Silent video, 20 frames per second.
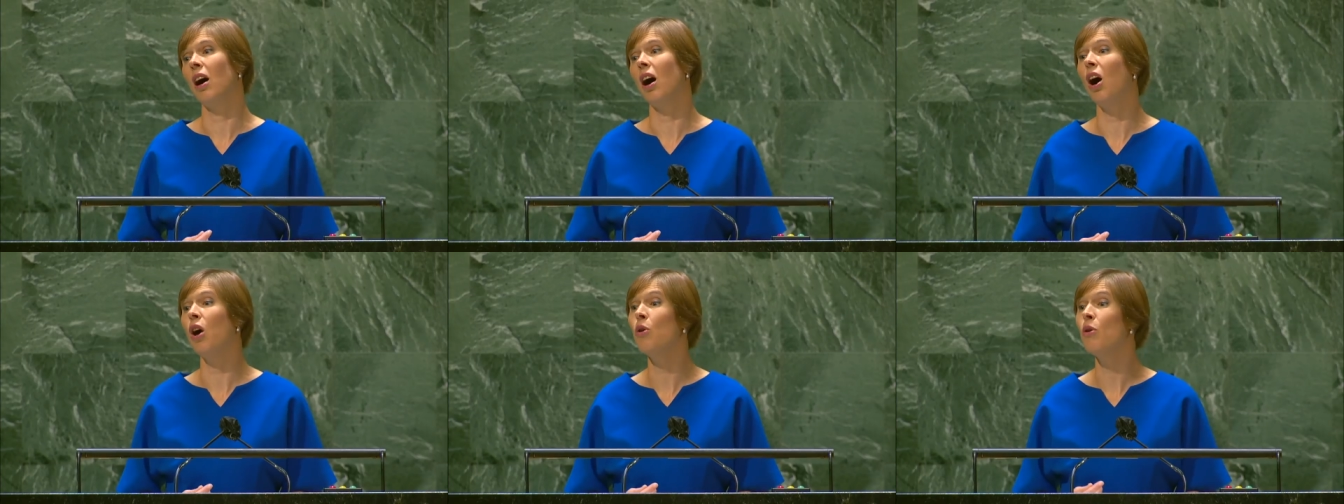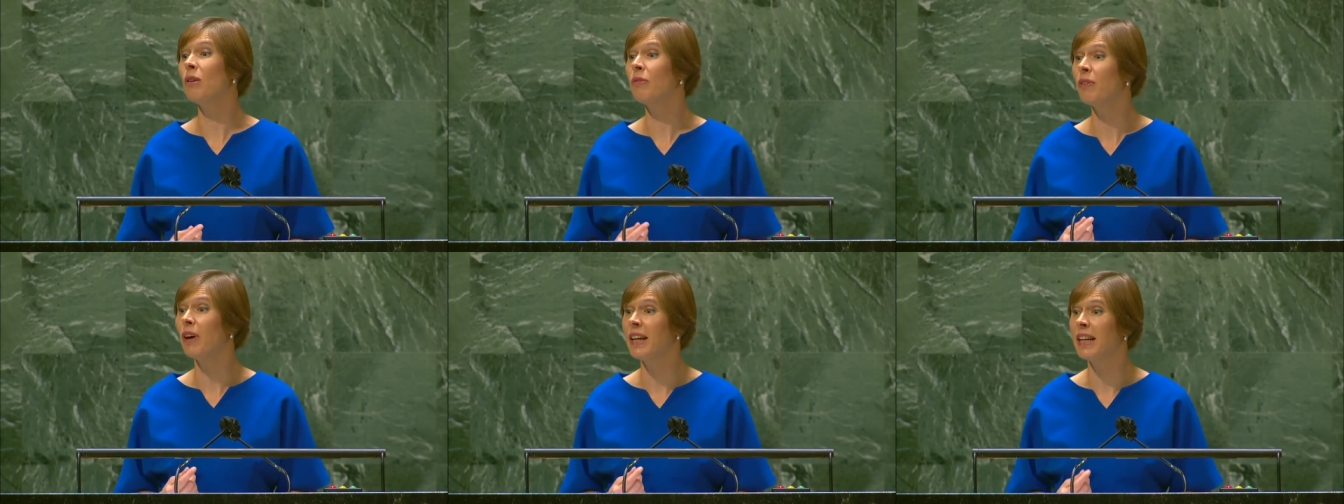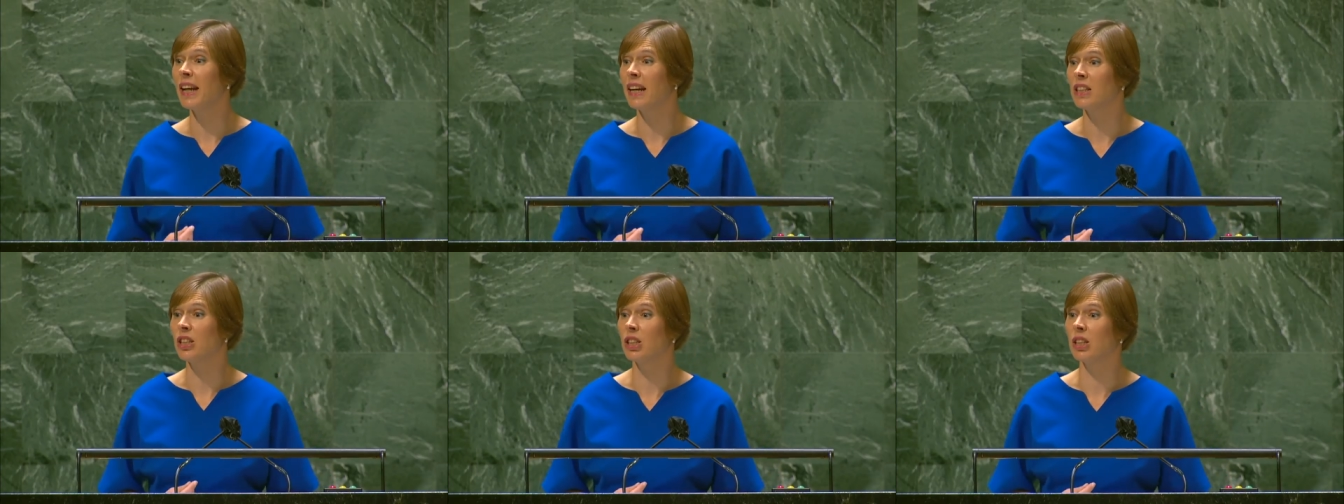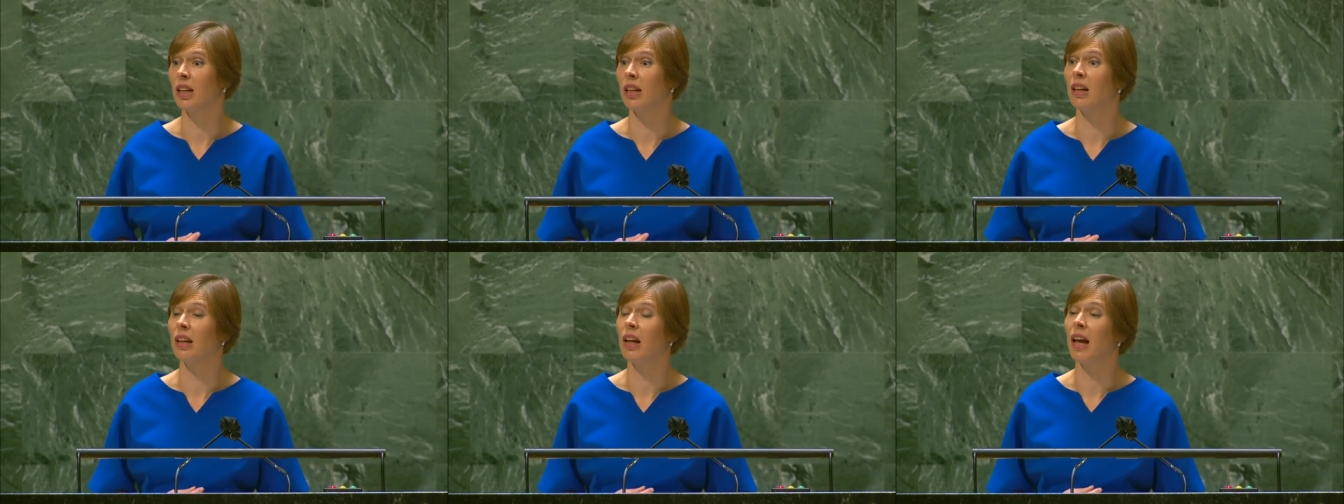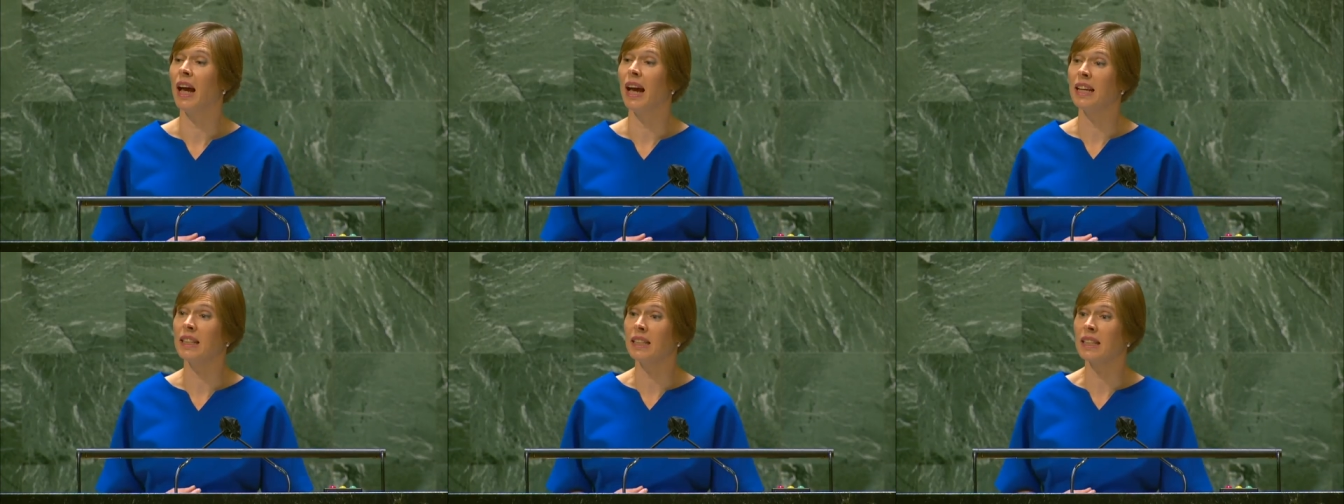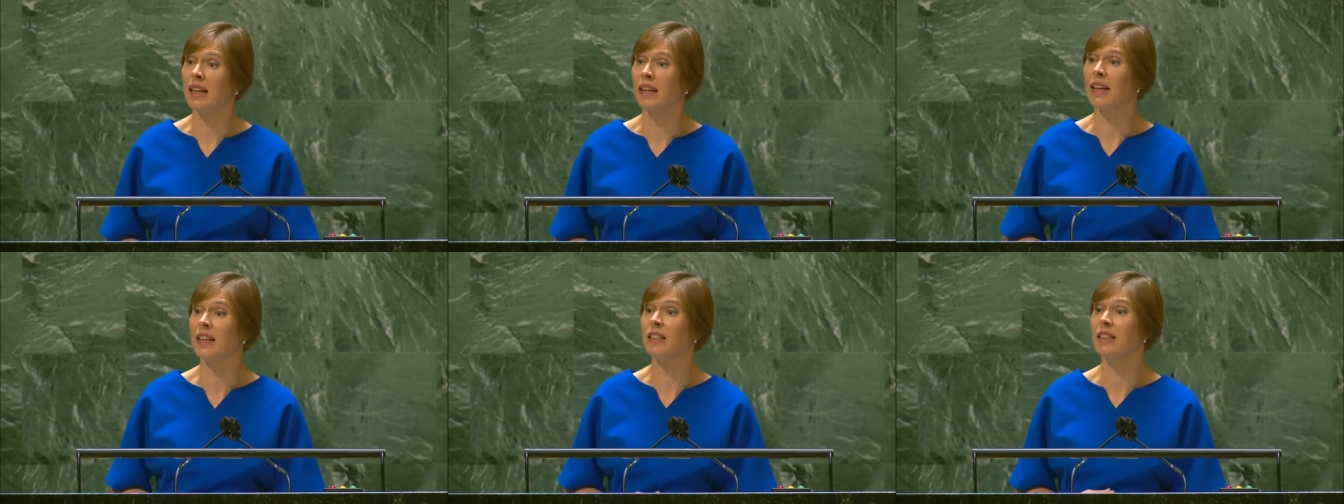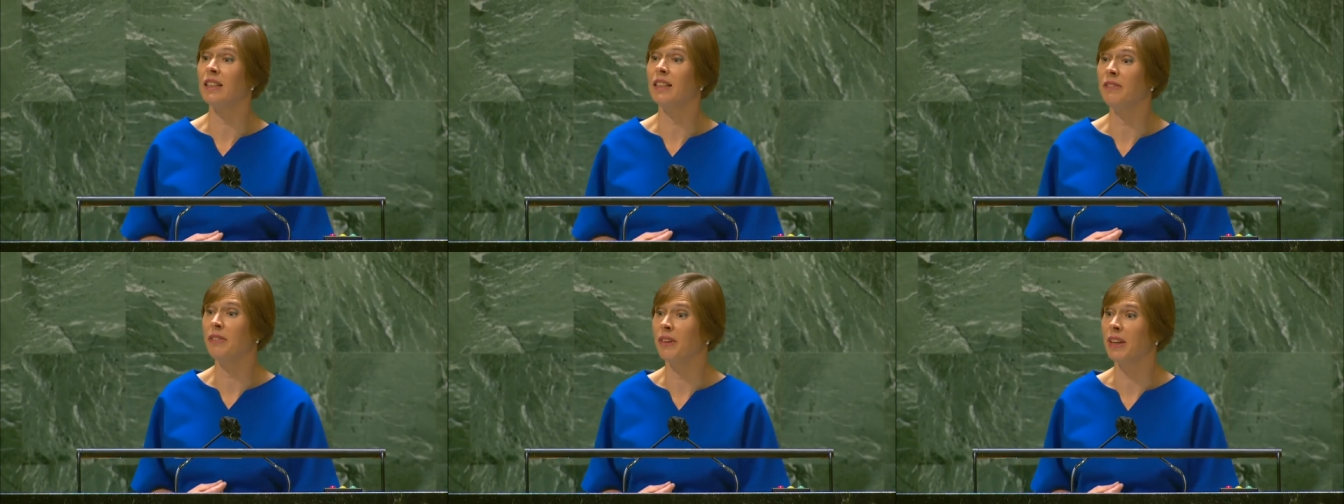our financial and
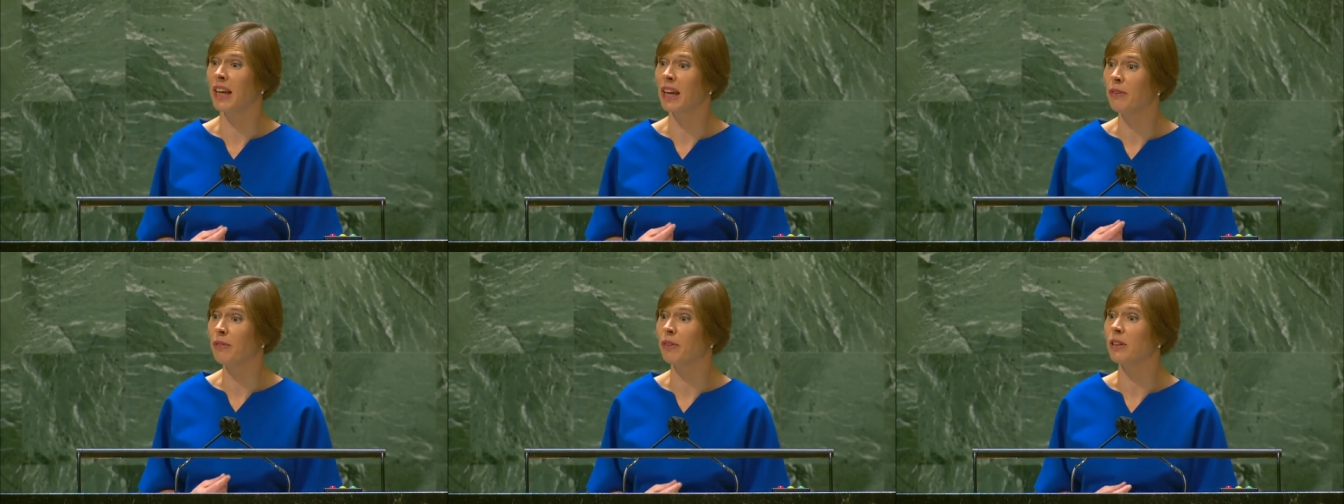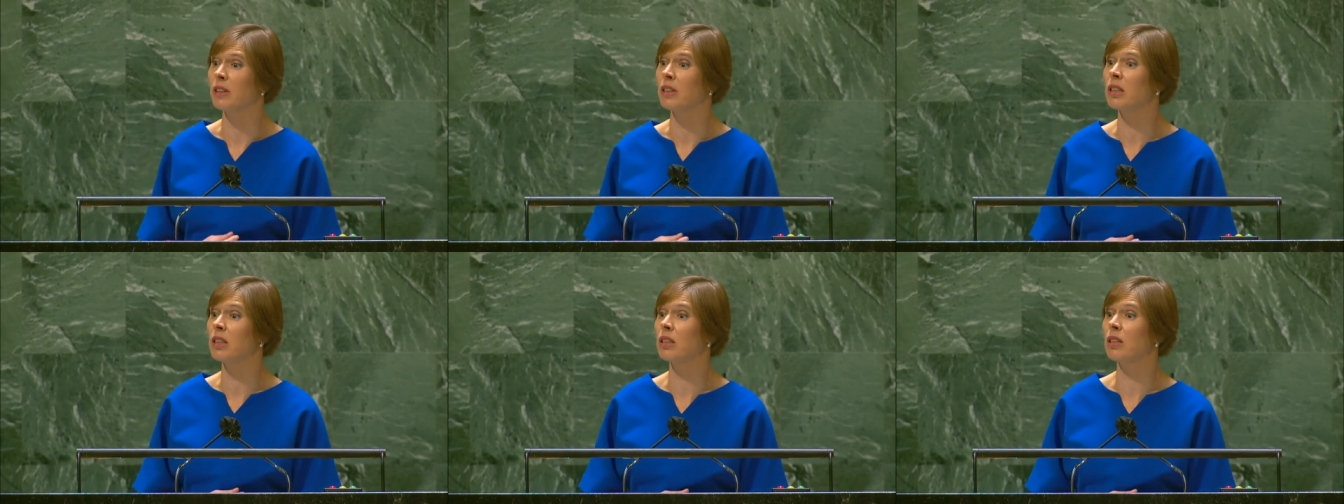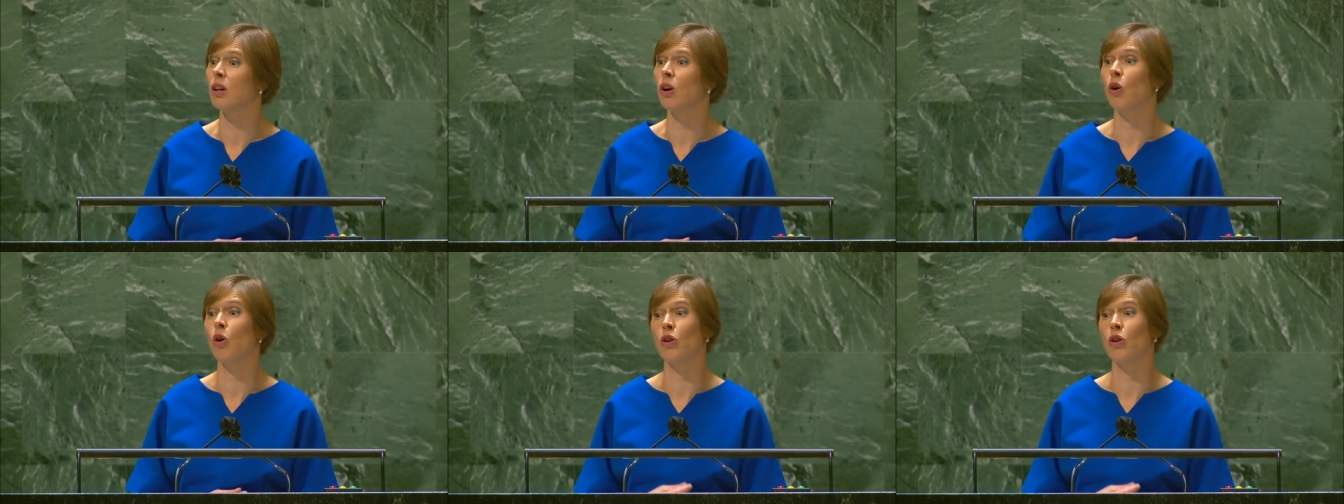scientific efforts